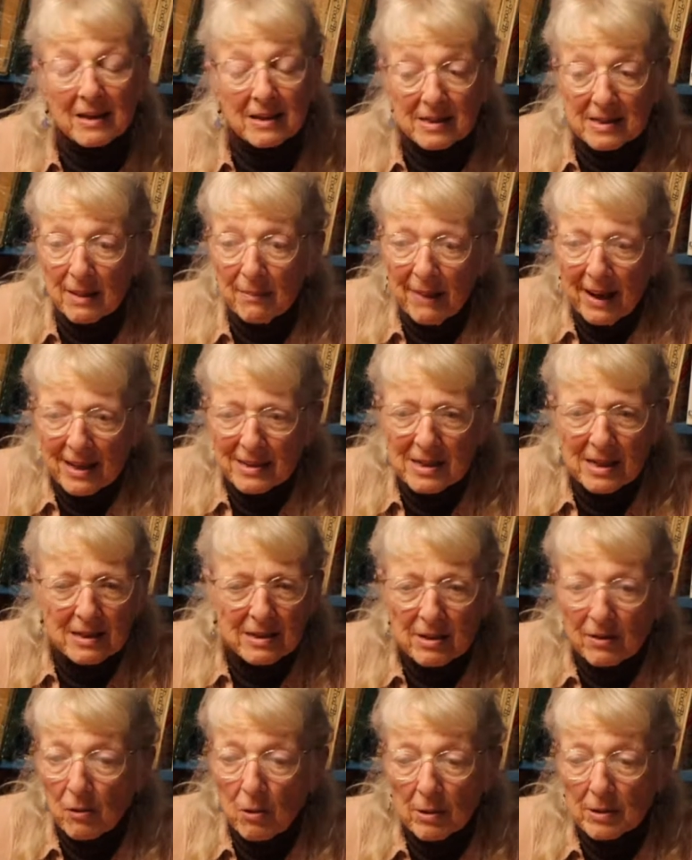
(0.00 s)
Some
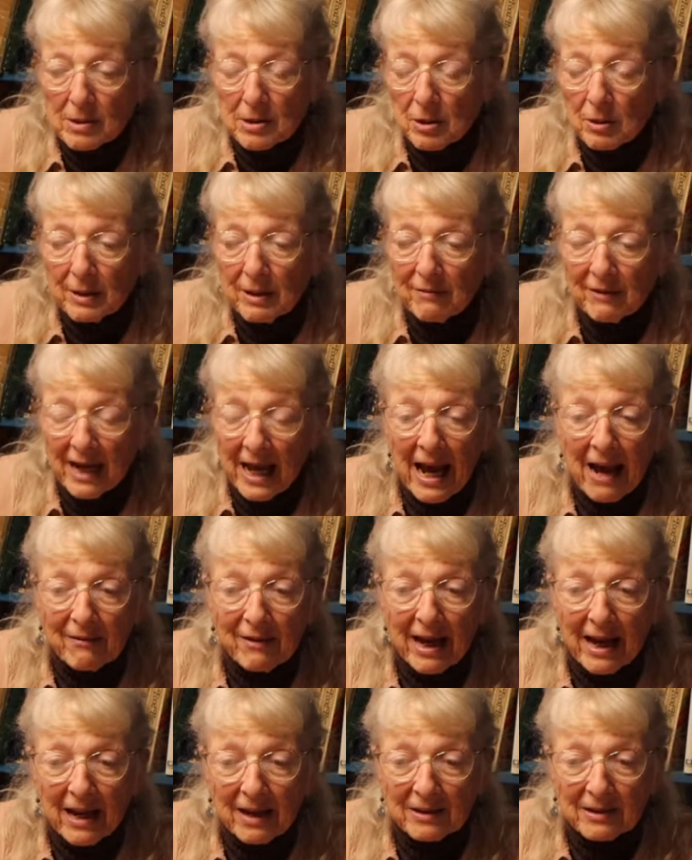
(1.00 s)
baskets, of course, don't even have
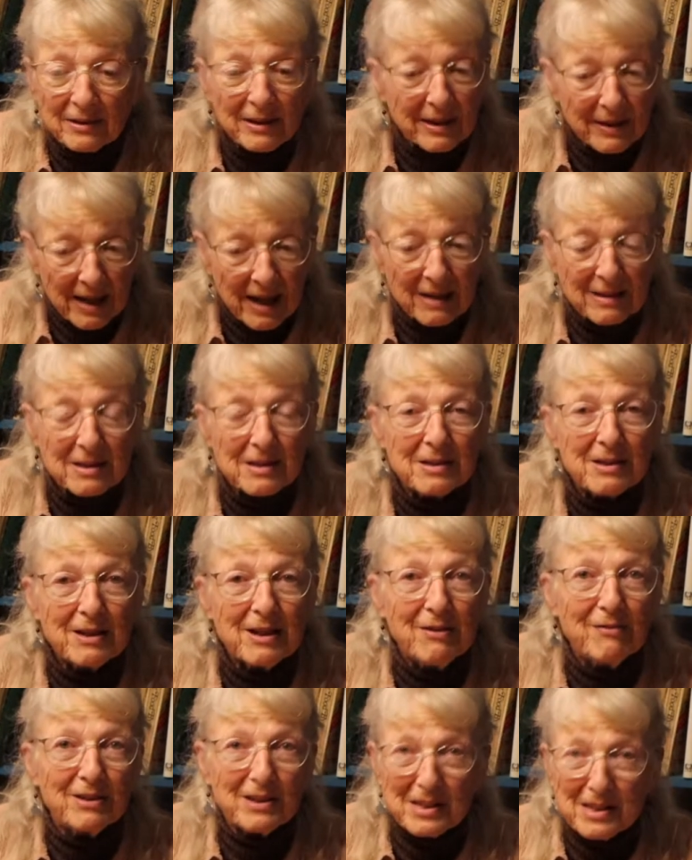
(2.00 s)
a handle, and that's
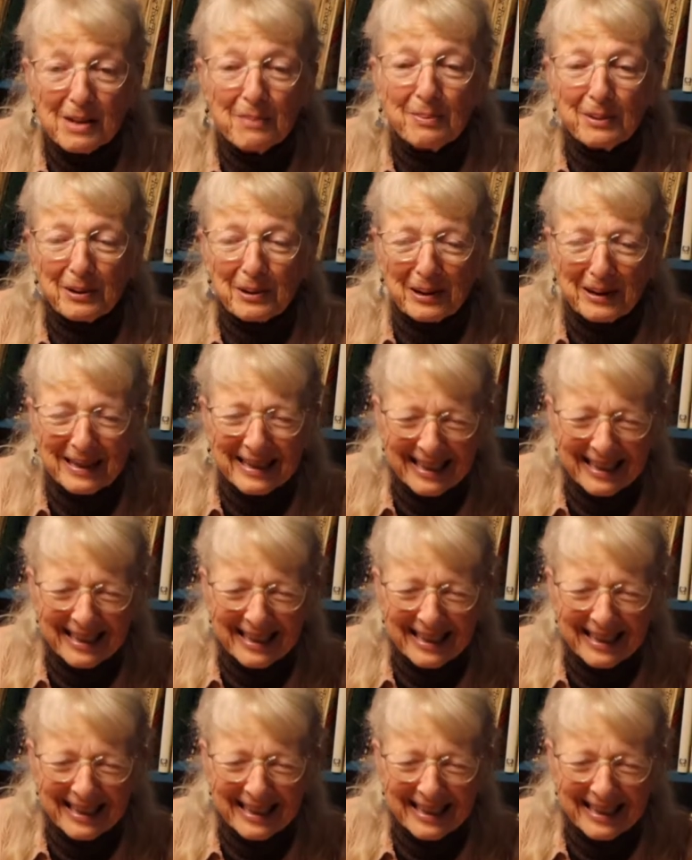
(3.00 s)
even simpler.